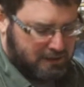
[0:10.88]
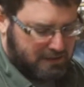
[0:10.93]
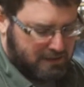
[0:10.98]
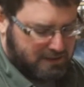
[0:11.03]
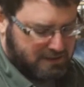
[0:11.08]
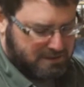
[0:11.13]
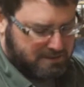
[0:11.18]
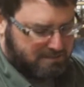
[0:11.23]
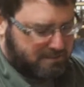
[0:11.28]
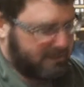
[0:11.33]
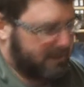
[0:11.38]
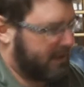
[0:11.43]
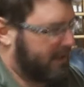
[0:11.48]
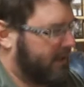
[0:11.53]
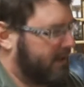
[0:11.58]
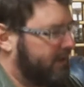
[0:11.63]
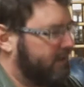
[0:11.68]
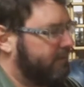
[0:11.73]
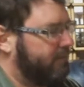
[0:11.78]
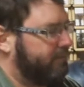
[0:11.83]
It's
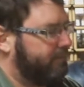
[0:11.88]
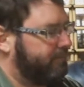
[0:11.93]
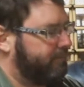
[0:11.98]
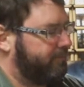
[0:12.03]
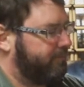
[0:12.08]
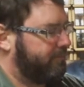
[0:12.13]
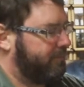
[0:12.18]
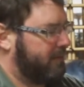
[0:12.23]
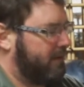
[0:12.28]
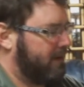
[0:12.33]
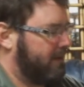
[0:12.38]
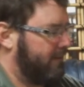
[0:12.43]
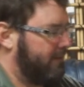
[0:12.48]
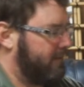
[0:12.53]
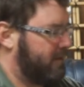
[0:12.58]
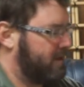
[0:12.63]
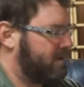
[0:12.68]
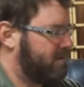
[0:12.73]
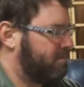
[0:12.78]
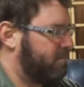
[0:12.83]
been
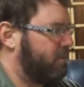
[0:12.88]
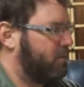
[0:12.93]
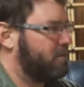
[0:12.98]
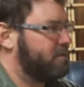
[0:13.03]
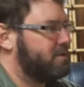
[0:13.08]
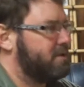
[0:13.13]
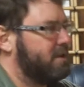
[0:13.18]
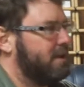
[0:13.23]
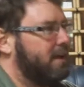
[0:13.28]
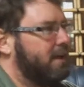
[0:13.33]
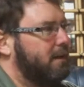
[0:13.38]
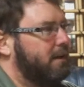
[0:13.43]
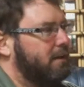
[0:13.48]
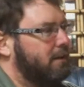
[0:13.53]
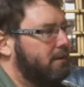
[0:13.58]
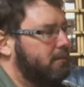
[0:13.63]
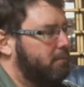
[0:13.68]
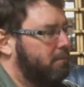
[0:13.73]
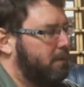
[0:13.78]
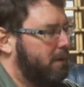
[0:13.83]
in this bonsai
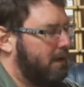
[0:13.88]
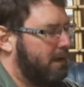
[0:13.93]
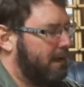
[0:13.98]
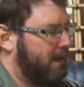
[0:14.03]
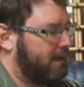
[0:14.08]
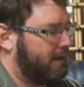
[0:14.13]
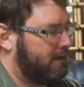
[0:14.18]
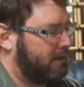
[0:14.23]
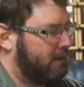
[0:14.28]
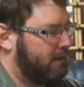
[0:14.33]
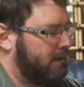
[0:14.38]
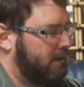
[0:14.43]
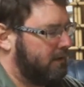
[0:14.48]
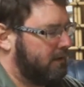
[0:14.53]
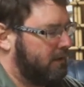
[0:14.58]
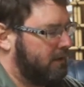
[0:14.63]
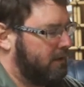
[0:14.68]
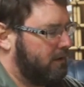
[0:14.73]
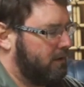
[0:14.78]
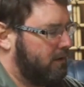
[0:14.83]
pot
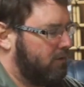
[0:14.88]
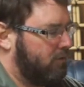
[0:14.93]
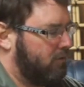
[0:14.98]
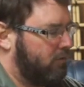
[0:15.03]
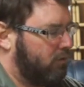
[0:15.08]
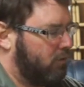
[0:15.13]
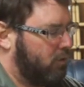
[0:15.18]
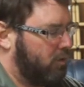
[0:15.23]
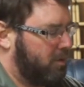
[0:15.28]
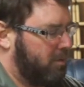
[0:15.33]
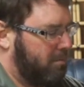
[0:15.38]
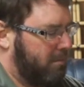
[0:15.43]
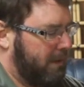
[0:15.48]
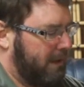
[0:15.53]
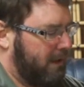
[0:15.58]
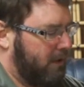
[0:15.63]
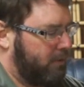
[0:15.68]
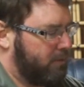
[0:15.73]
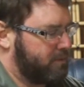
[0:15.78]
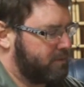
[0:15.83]
for
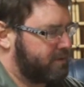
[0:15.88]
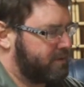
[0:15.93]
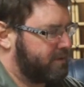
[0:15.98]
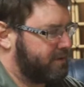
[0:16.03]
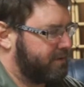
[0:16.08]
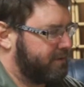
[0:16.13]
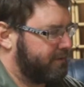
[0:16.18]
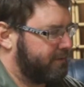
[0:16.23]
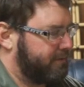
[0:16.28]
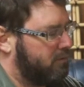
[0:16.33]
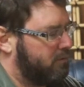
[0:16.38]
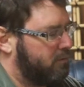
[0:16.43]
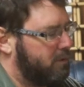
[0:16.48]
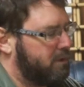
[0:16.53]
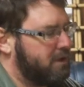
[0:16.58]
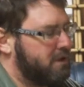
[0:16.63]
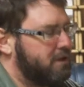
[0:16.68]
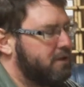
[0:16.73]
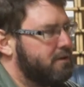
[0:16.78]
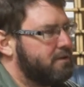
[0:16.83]
about
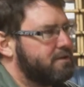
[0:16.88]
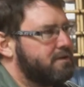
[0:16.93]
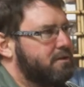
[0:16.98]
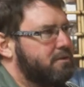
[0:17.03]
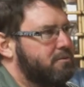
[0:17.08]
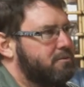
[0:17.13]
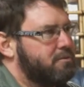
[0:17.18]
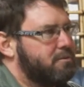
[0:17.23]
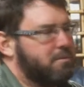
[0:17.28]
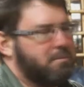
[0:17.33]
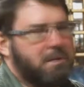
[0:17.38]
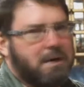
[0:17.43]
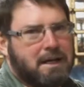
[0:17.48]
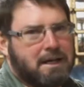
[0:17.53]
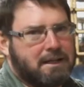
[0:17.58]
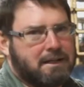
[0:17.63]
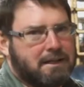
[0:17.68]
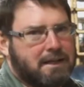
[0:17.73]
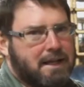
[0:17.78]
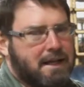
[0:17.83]
3 years and it was
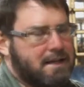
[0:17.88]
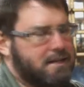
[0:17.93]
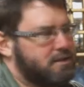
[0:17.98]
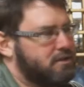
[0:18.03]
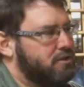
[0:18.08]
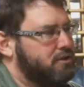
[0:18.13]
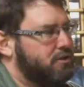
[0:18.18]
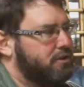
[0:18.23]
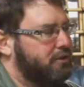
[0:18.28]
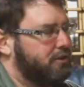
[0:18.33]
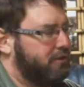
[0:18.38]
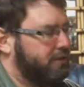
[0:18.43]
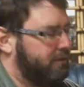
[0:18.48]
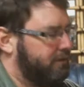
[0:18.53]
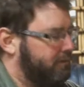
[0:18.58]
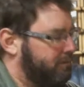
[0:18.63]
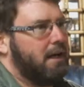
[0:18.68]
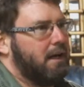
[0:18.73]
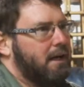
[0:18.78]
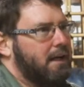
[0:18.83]
repotted last year.
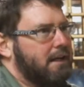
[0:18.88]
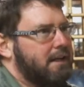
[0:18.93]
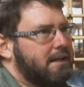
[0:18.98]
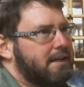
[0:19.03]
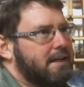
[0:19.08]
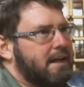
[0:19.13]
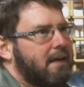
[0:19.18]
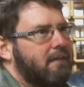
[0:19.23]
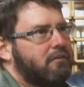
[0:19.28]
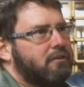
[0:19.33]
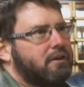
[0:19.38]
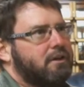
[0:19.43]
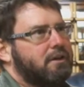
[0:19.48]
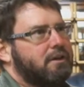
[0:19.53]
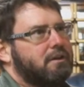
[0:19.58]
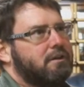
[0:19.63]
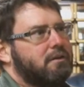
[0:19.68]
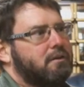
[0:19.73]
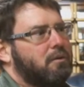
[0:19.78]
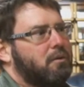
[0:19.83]
I'd
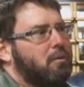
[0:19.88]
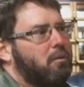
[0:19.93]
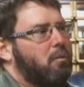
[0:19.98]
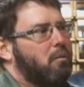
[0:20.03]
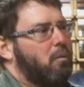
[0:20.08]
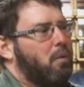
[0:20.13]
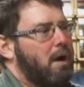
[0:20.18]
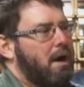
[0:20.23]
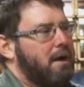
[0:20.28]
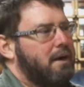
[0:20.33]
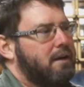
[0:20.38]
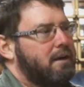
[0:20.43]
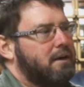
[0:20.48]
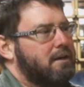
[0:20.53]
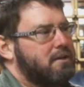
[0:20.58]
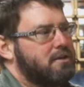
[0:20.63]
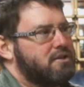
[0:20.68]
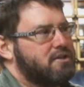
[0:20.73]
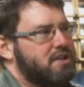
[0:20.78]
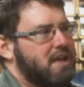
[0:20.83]
never wired
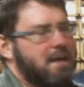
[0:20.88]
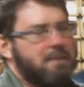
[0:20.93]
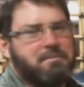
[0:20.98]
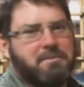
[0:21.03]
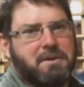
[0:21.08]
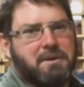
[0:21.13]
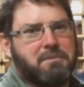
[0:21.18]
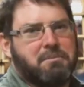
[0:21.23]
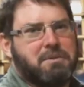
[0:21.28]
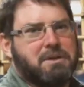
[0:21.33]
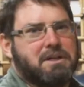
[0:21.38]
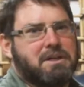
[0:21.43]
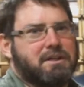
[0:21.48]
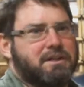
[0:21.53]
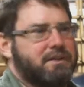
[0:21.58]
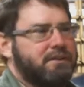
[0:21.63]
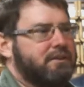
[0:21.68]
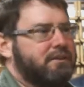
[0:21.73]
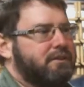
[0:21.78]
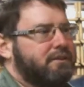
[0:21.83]
it or shaped it
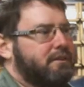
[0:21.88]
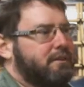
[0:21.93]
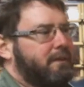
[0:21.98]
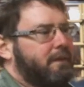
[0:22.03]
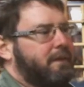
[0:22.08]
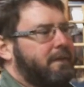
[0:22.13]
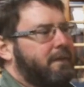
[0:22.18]
because